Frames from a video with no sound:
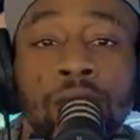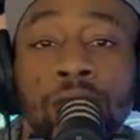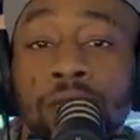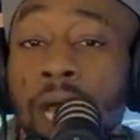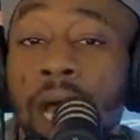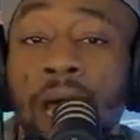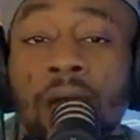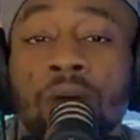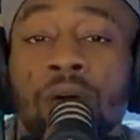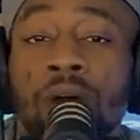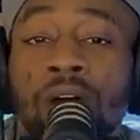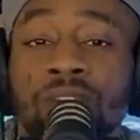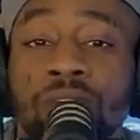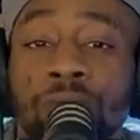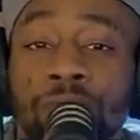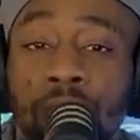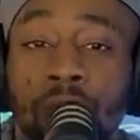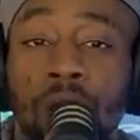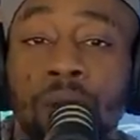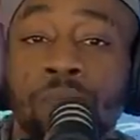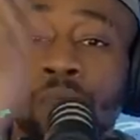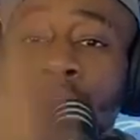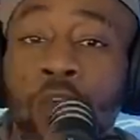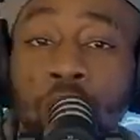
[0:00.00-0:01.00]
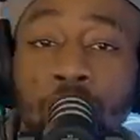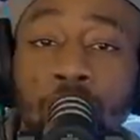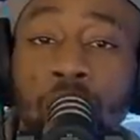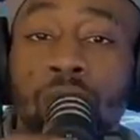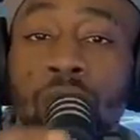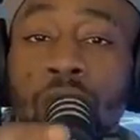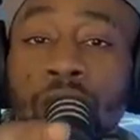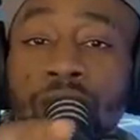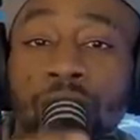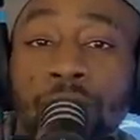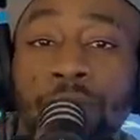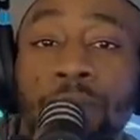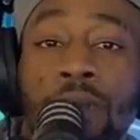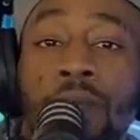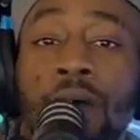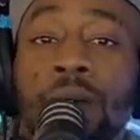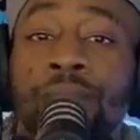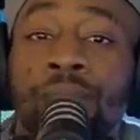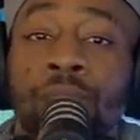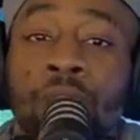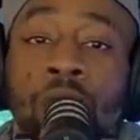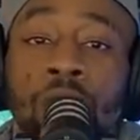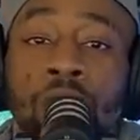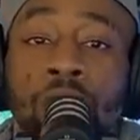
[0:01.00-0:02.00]
I don't have a problem. You have a
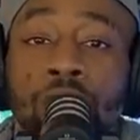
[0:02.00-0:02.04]
problem.